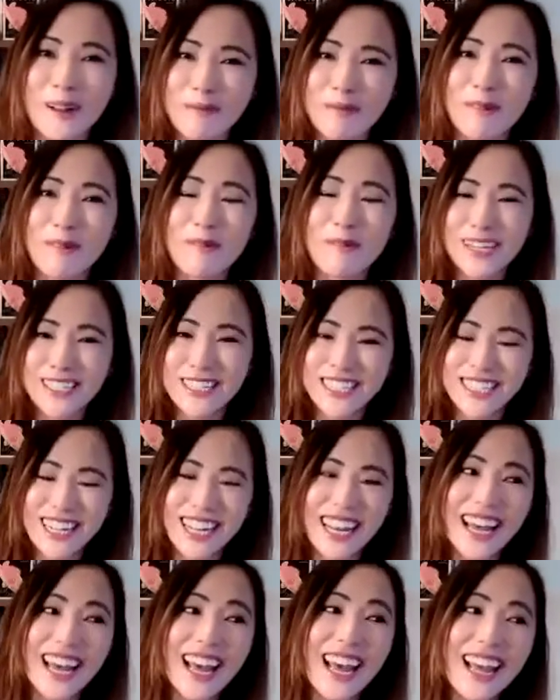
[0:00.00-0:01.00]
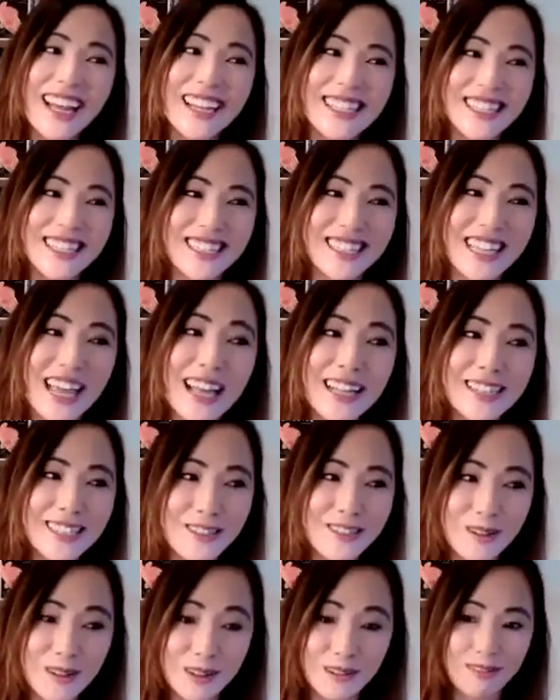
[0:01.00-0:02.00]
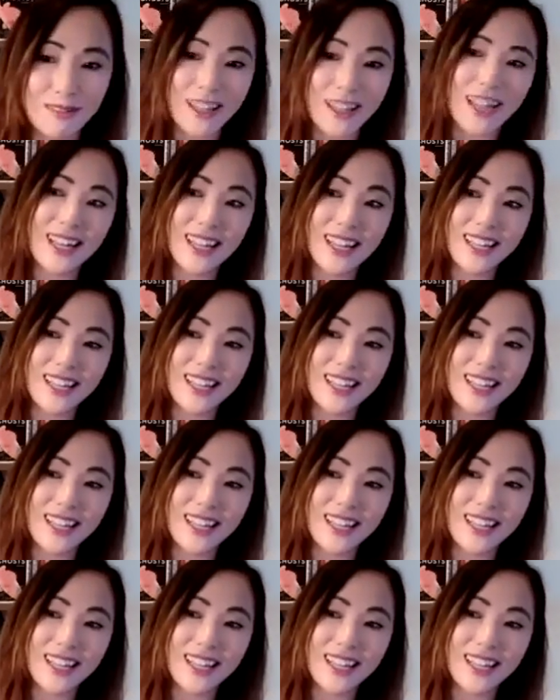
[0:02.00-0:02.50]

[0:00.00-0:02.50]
which it's sort of like,